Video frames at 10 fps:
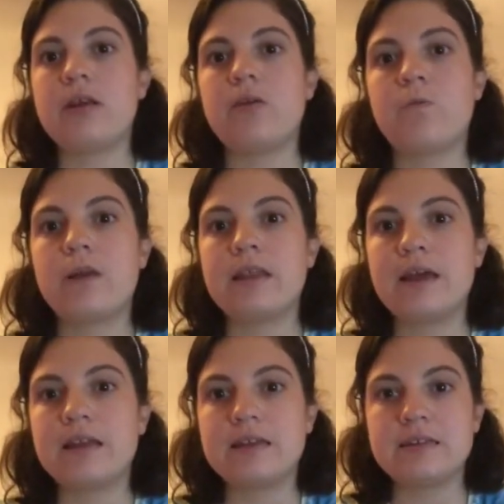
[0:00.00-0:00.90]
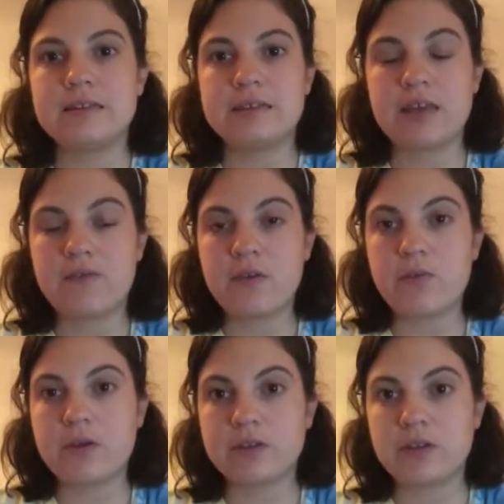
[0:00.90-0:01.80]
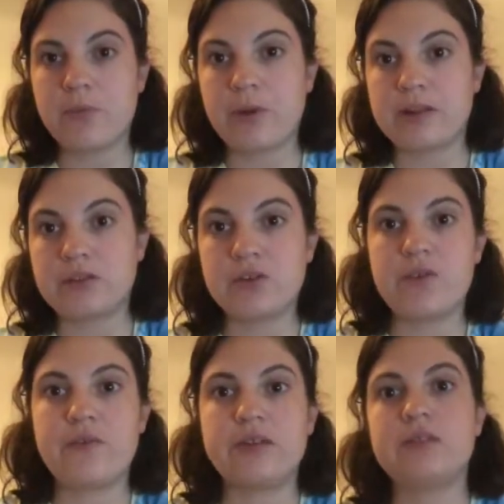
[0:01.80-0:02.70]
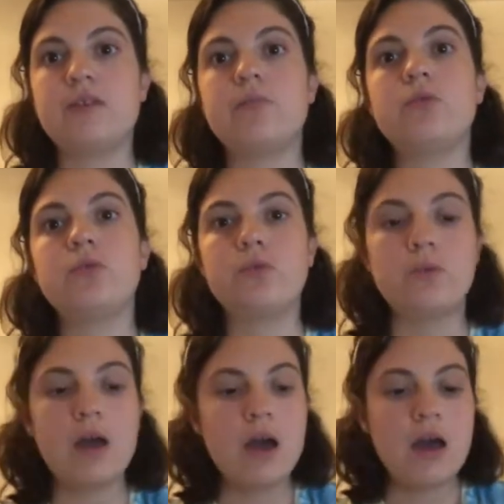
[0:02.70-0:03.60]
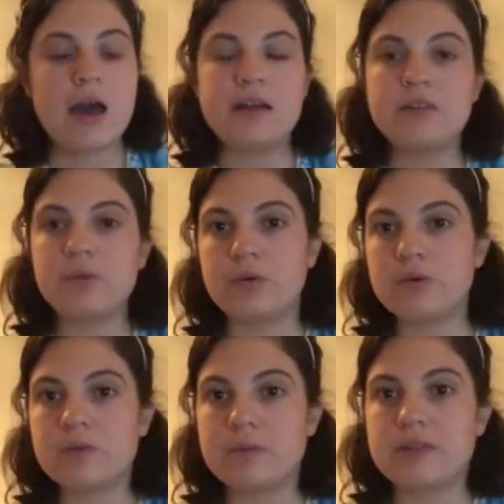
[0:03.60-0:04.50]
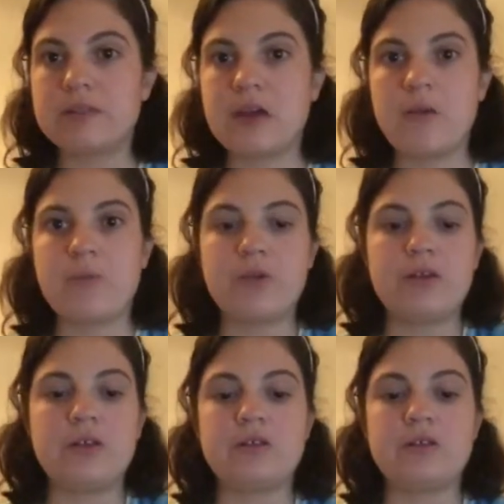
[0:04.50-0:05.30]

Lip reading: And what that is giving rescue breaths to a victim who has a pulse but is not breathing.